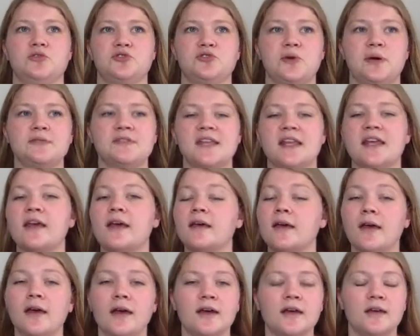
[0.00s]
So I was
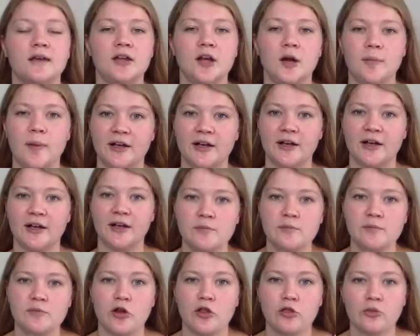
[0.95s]
thinking, you know, maybe I'll send them to